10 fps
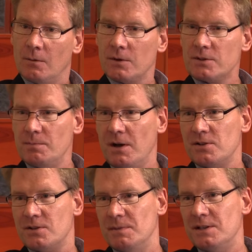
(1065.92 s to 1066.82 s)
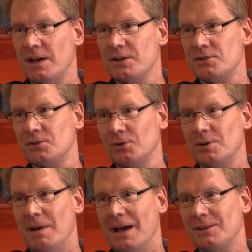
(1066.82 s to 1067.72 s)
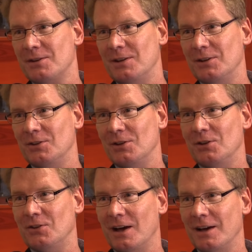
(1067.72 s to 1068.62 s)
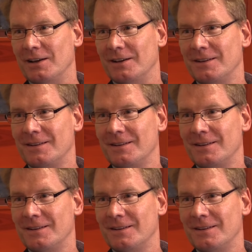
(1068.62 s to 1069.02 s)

What's most misunderstood about the things that you say?